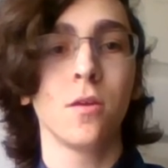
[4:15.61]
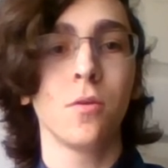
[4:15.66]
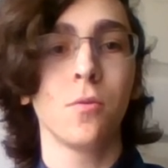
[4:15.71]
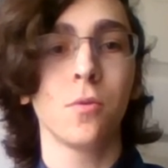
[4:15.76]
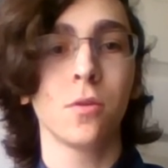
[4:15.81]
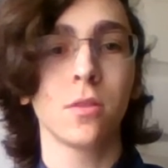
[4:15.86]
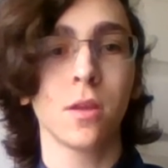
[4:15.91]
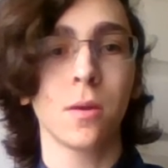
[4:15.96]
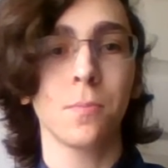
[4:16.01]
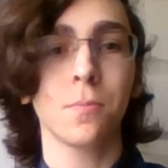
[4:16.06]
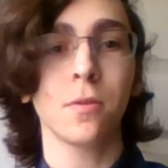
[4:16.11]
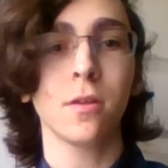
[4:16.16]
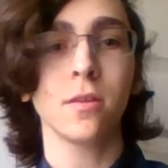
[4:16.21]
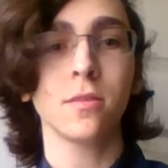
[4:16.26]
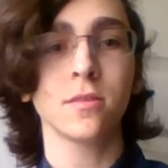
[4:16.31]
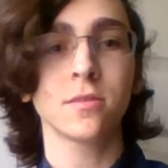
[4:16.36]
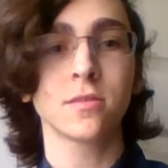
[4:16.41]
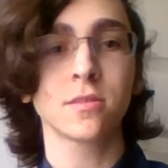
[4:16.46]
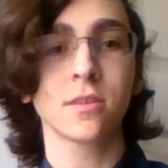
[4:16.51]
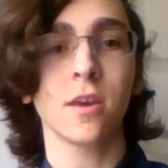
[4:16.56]
When they play
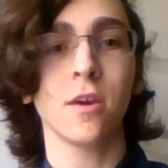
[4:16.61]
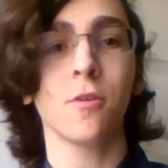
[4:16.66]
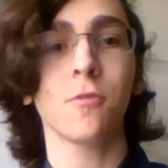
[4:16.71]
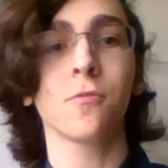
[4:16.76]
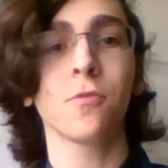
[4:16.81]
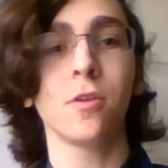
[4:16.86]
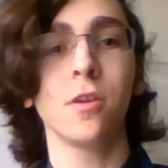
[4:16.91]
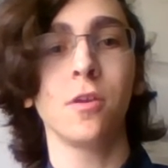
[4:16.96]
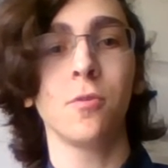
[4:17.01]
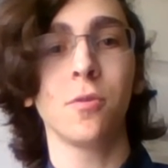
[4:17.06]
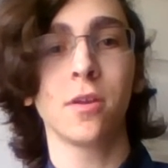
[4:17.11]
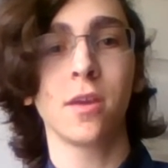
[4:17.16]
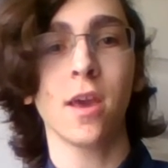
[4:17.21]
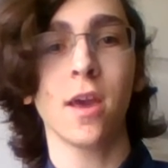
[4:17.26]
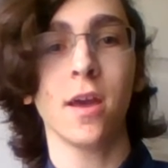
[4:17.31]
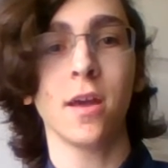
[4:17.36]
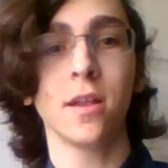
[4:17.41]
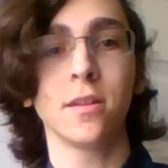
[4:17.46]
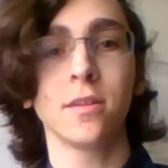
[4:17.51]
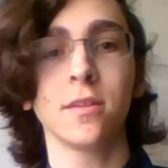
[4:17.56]
the scale for you
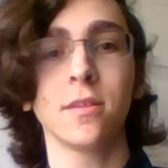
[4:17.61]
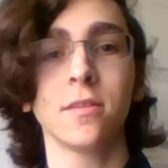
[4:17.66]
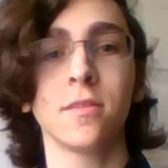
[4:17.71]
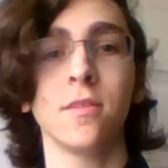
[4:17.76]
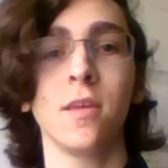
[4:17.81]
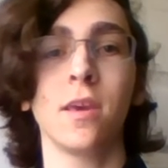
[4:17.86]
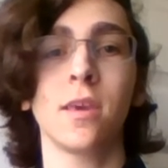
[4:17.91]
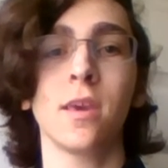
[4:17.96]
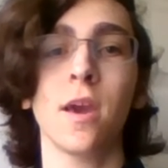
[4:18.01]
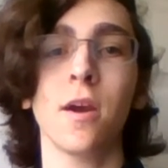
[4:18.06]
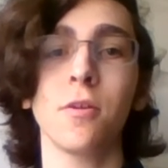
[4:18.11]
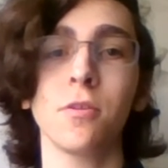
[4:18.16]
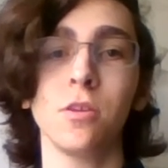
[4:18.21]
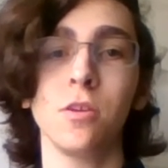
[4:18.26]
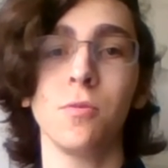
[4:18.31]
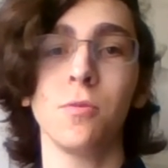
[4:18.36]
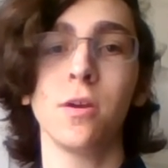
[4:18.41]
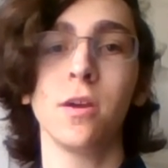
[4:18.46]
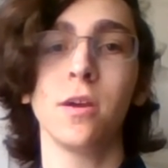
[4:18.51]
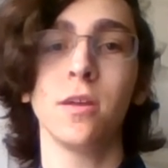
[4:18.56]
again, they count
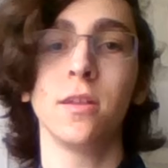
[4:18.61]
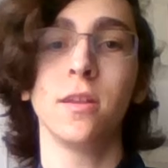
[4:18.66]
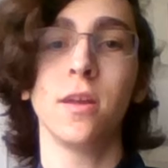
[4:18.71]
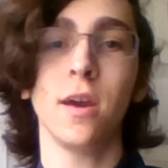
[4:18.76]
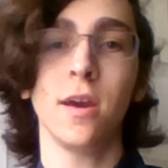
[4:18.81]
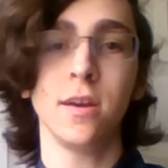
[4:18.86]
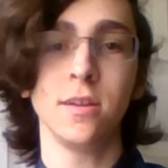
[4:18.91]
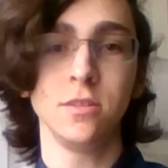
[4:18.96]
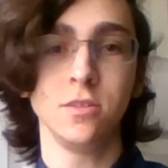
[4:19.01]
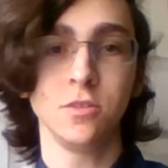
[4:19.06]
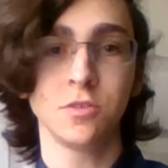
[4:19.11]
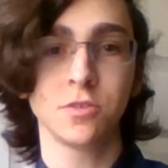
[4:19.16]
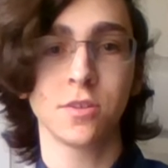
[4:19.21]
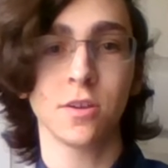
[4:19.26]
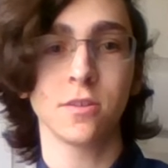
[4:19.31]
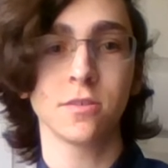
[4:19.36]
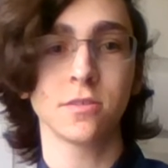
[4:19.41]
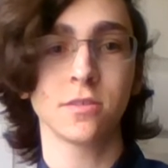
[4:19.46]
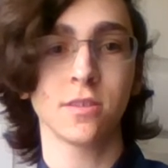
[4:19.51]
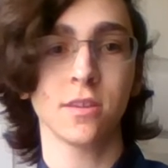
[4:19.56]
you in and you
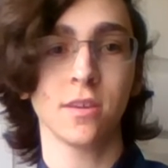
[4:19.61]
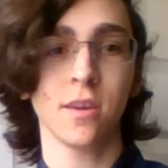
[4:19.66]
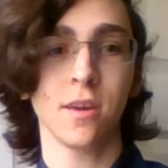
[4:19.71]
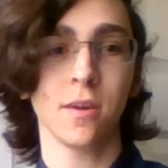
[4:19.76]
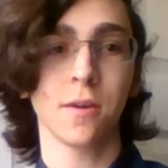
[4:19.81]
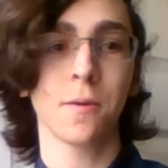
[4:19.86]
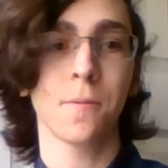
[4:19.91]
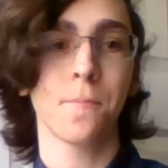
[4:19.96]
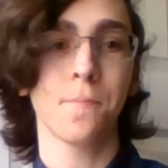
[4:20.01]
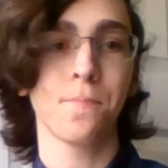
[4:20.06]
start singing.